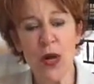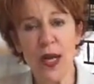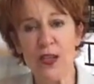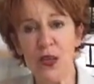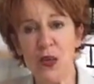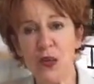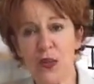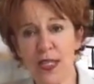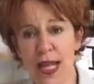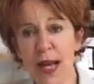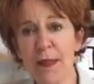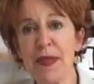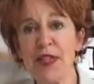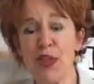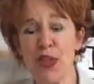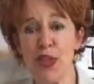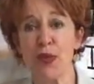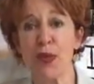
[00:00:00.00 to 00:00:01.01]
and you
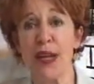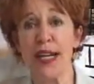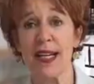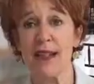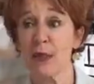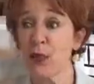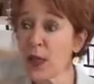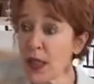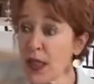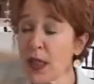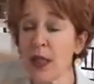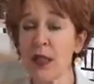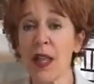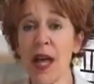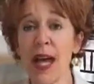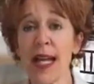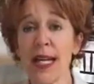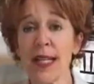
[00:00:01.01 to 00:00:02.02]
demonstrate with the
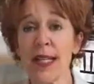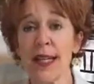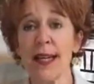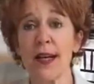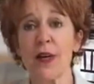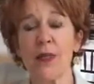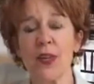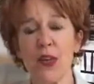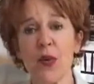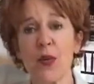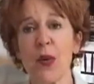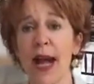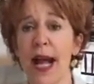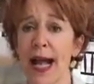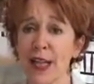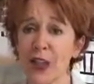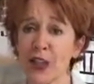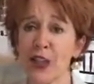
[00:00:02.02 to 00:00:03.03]
client there that you are
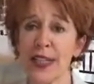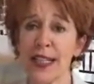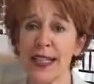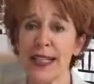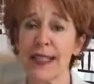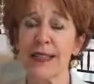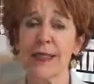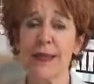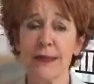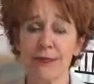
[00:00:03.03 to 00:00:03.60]
actually